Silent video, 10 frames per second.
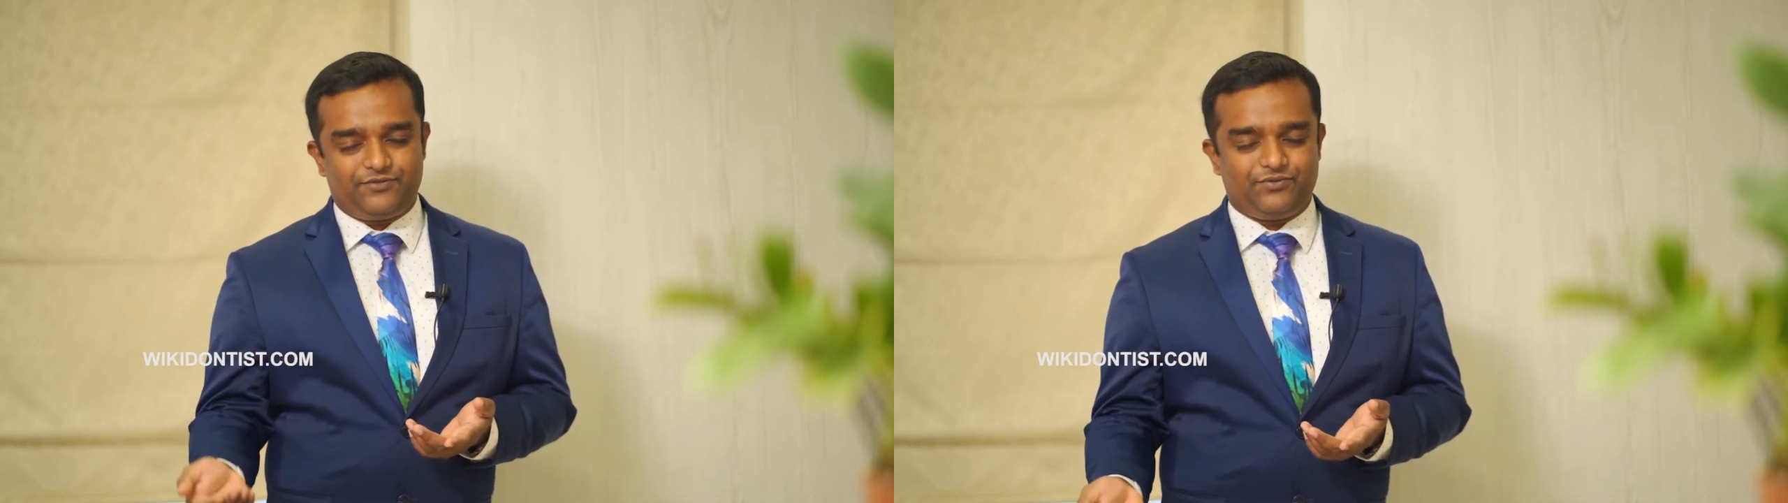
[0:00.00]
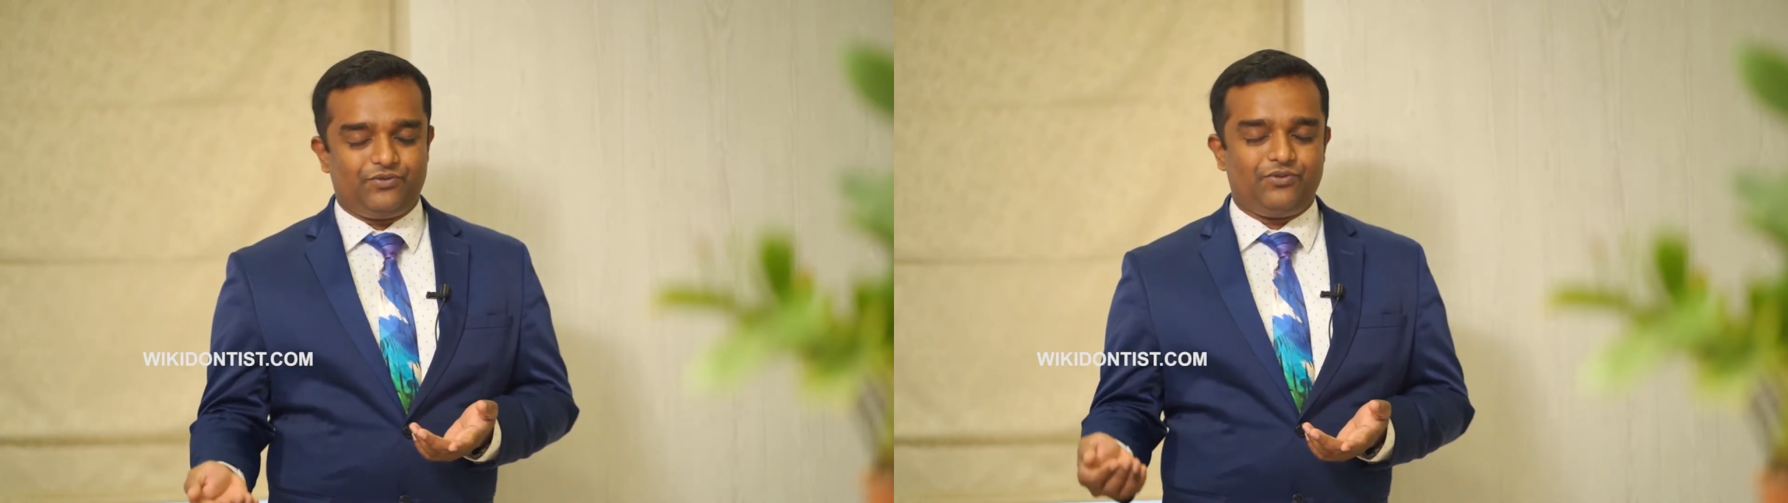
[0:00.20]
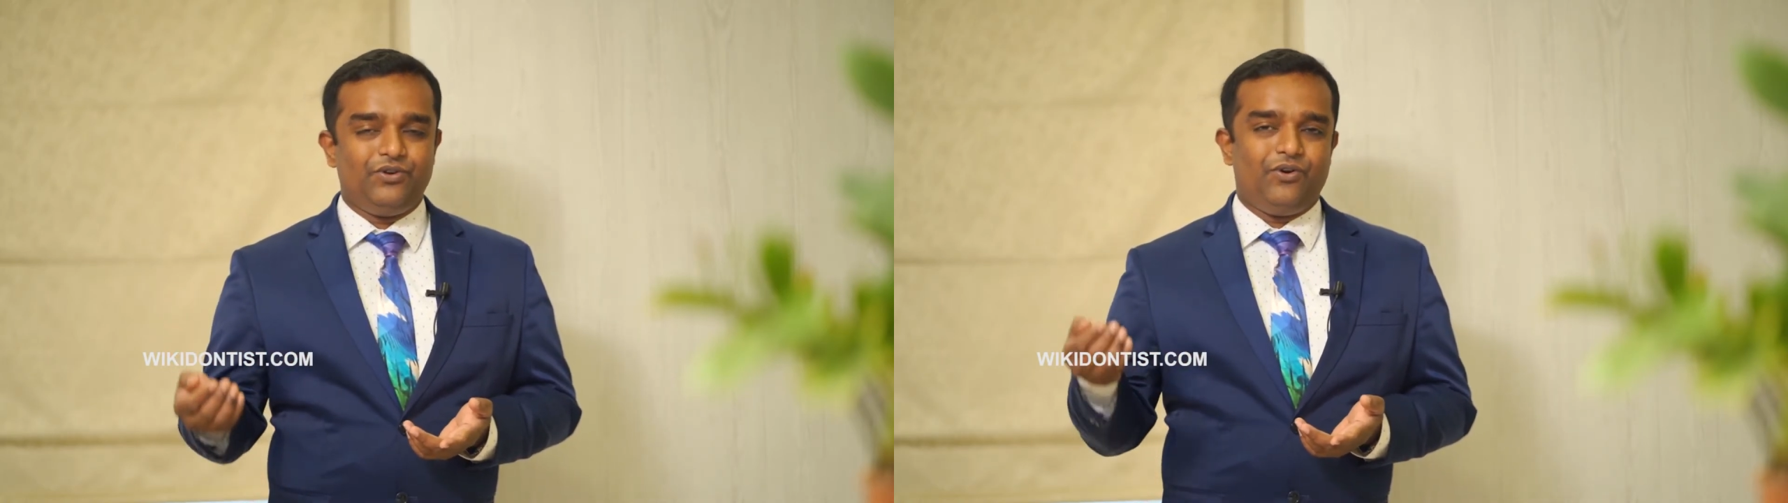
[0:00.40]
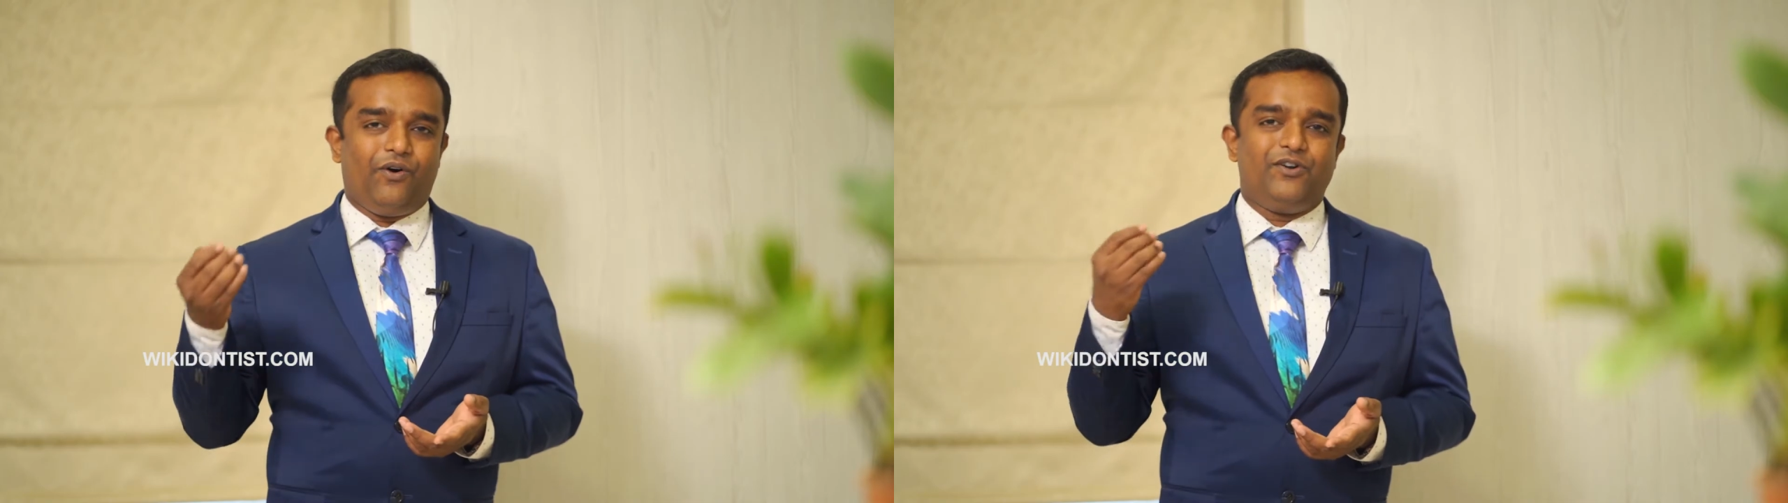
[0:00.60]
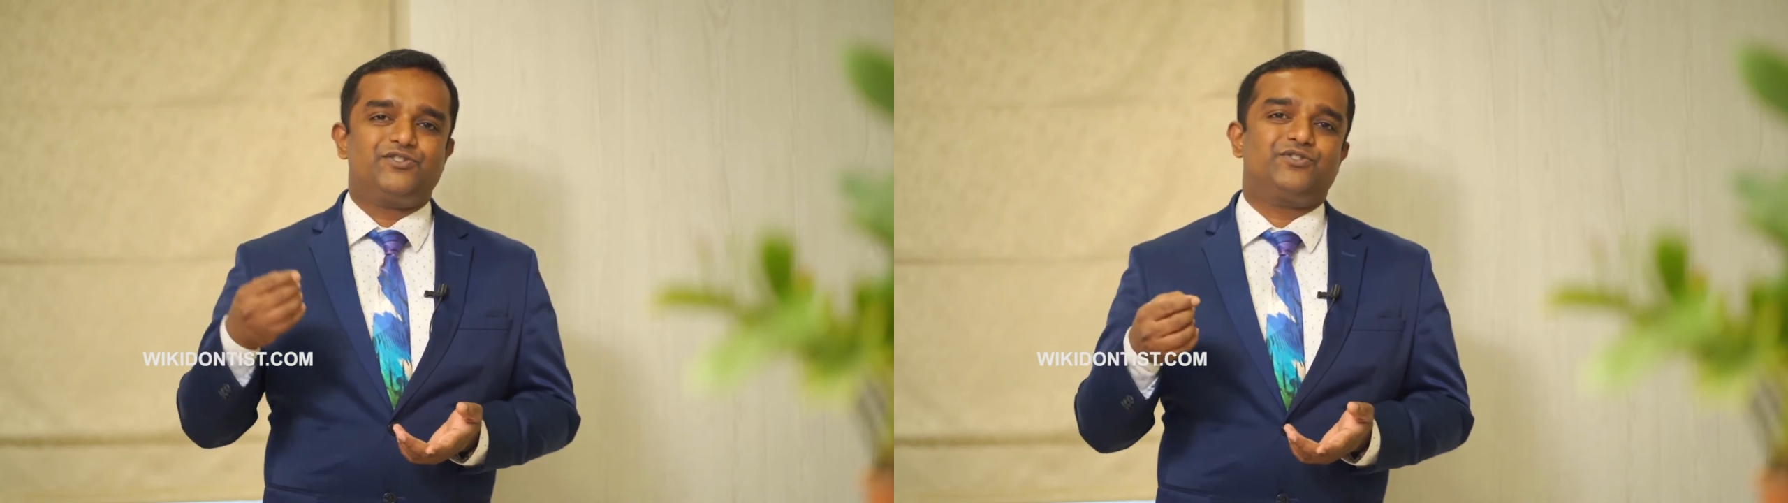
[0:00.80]
to
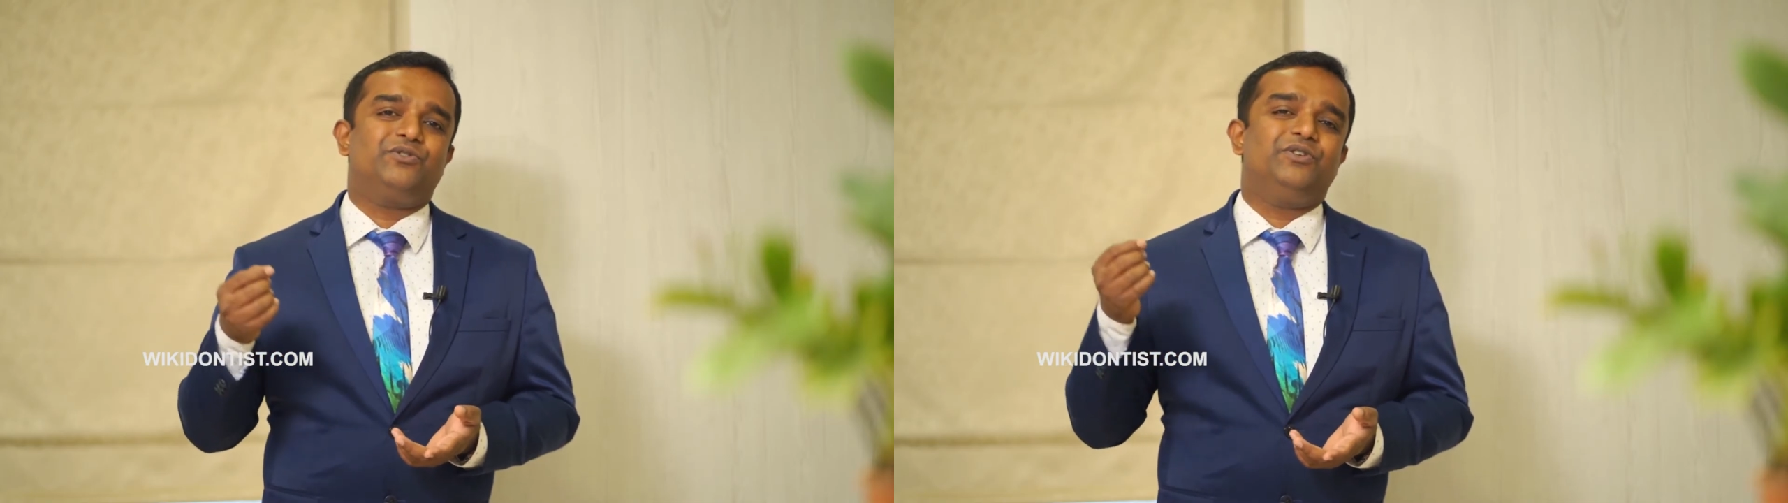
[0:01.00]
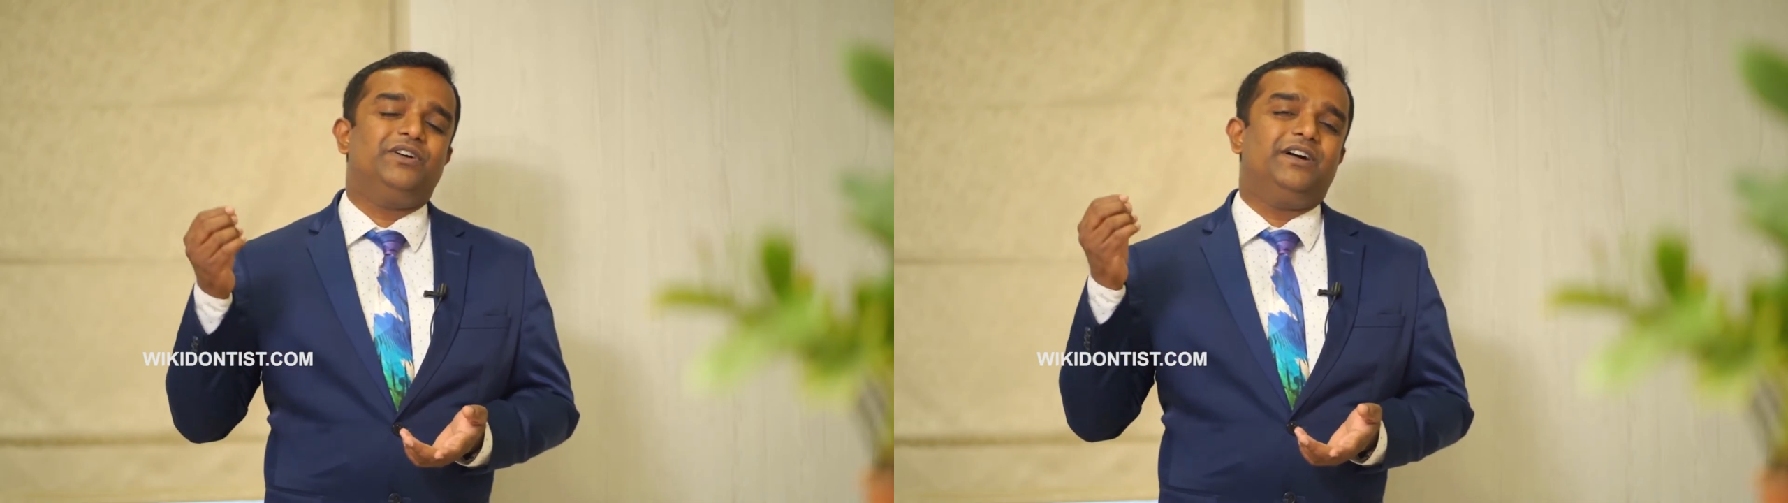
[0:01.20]
also